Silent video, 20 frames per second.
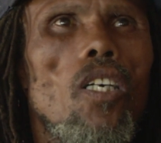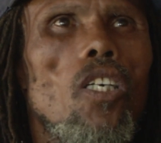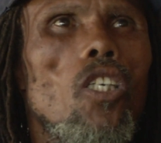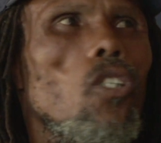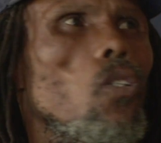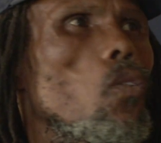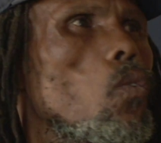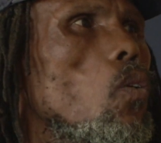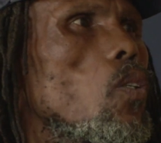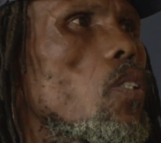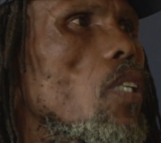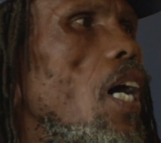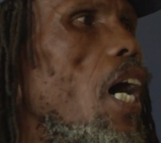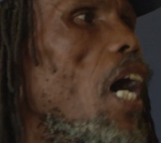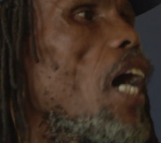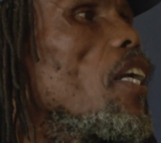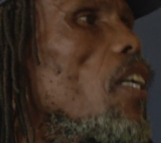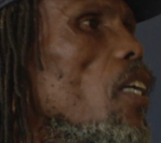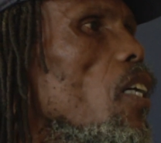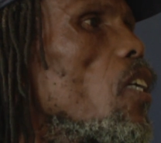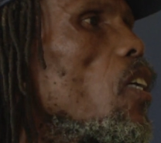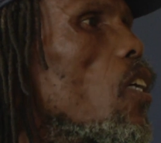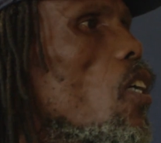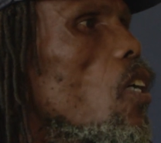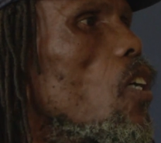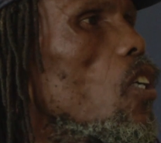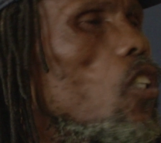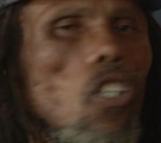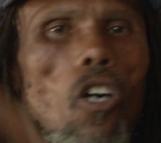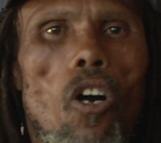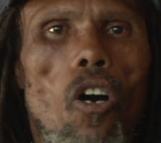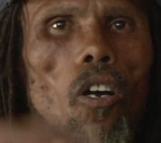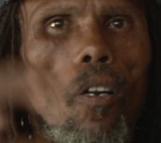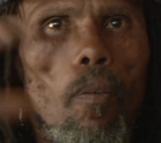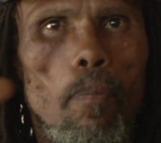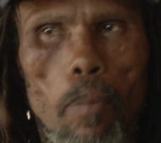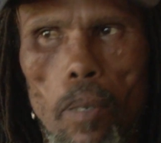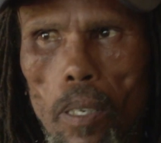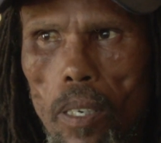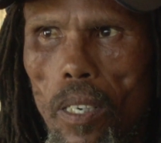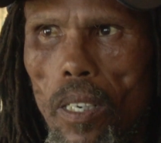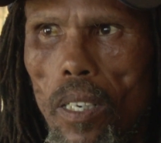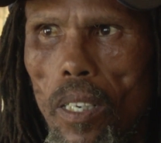so it's an dorp.